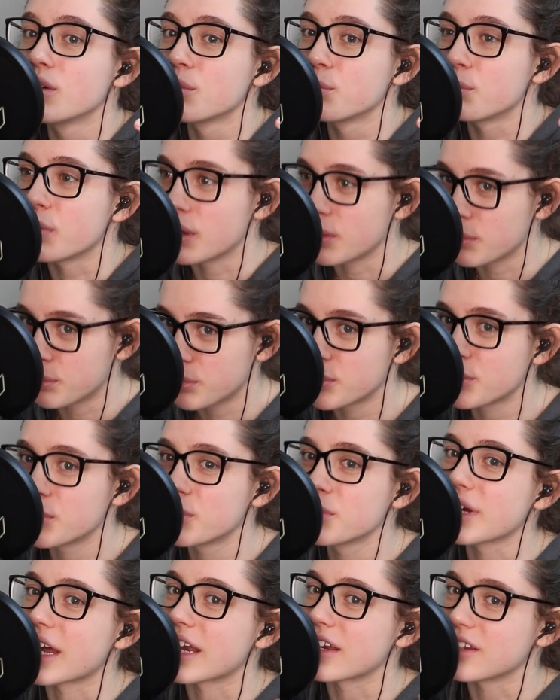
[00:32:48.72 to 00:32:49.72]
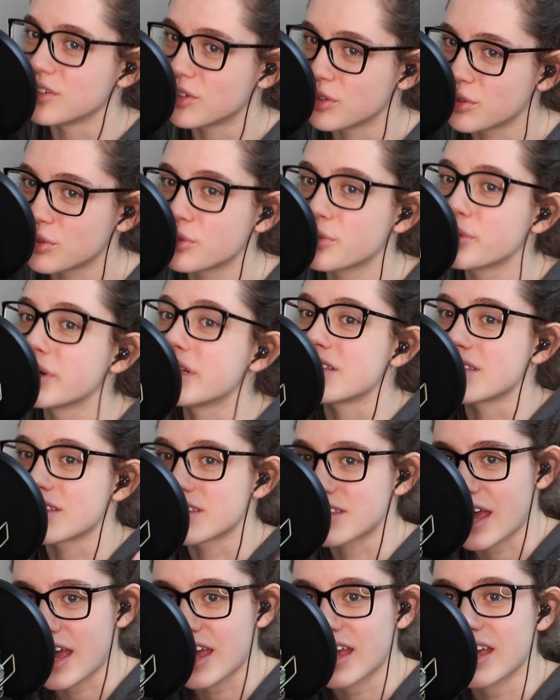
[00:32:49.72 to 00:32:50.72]
people got to do and
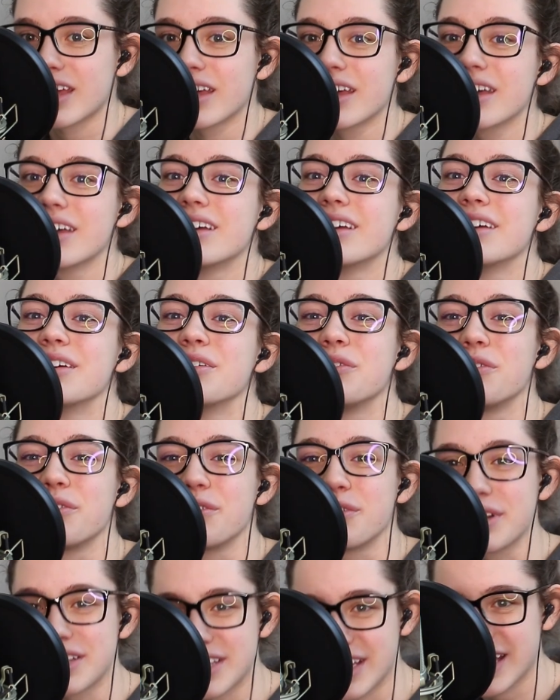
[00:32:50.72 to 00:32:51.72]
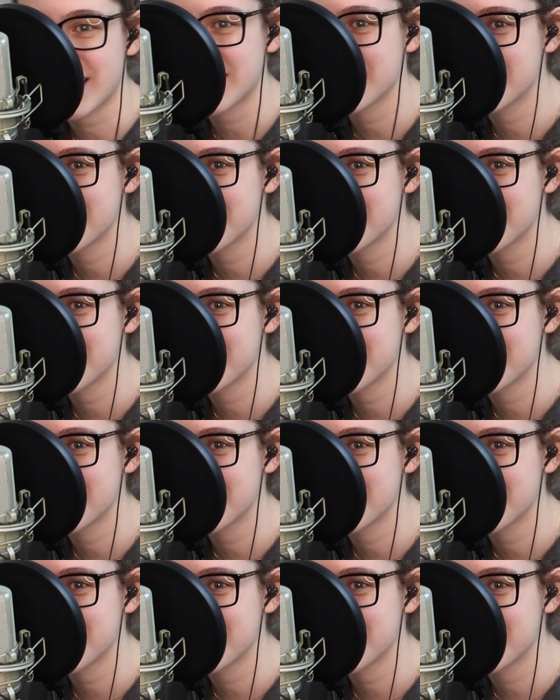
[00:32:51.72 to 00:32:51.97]
say what they got to